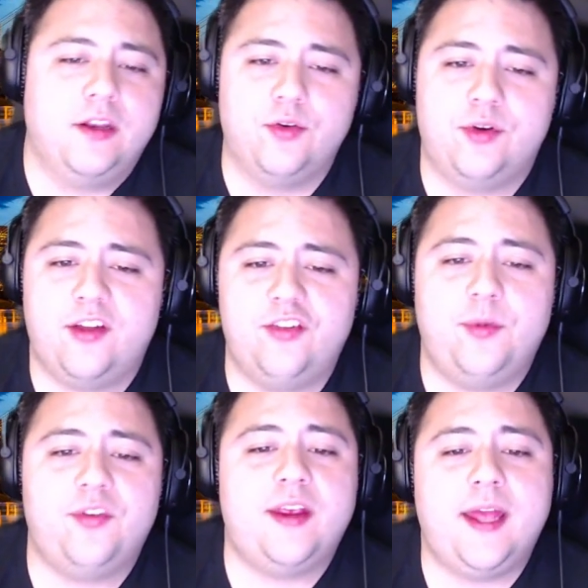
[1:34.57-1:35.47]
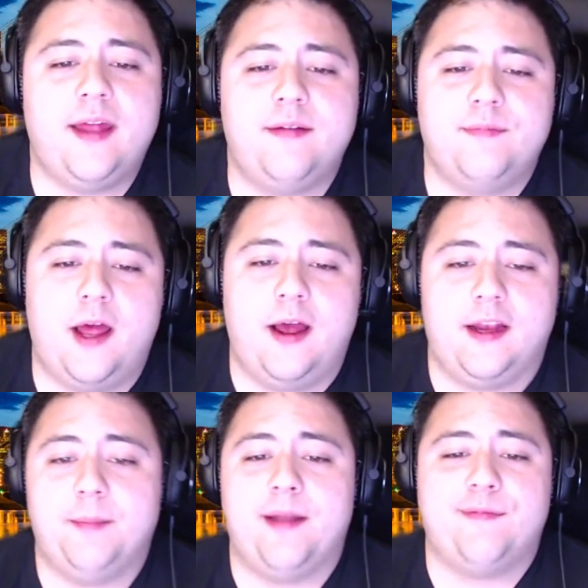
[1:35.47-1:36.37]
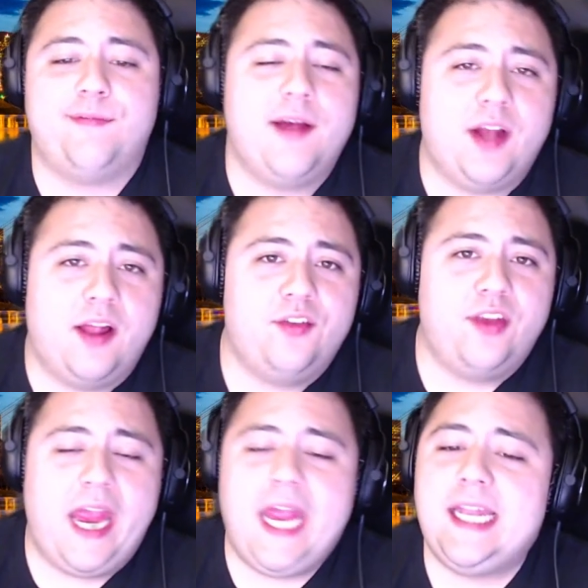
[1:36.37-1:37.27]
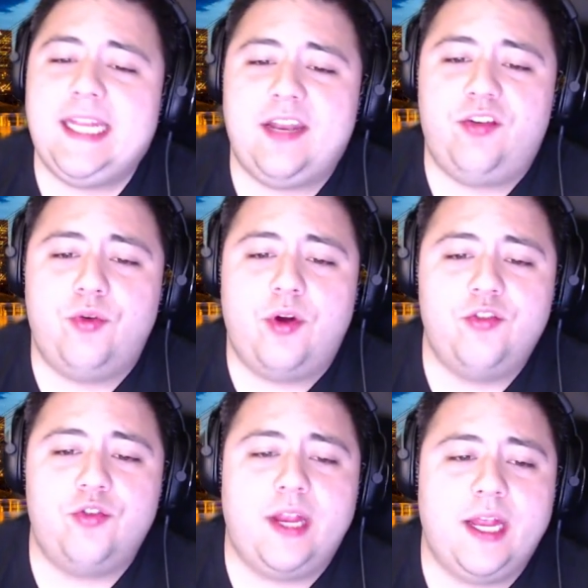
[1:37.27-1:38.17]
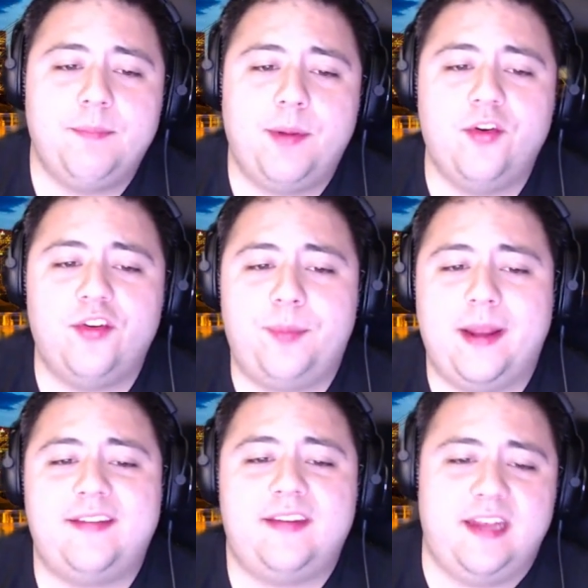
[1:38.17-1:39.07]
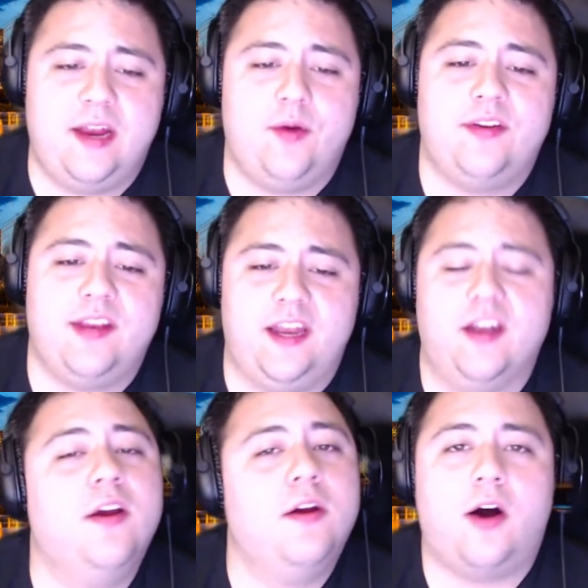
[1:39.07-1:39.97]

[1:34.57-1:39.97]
New customers can bet $5 and get $200 in bonus bets guaranteed.